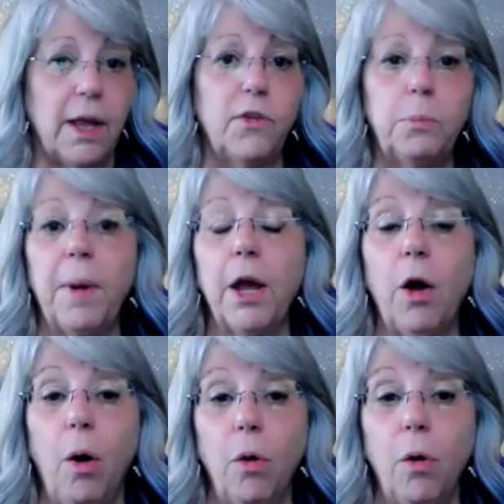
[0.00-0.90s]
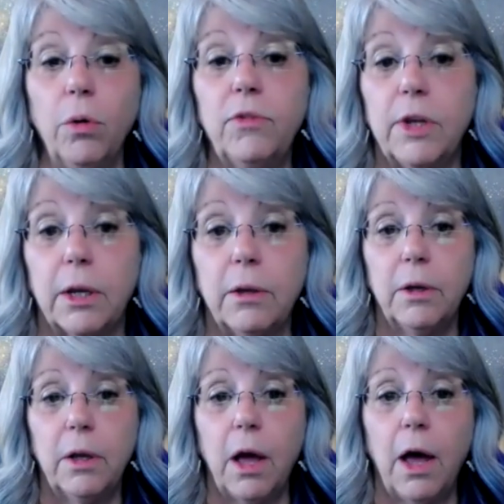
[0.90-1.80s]
is by holding
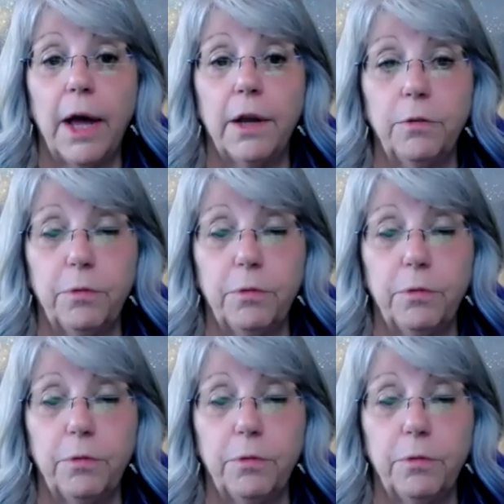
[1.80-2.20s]
a higher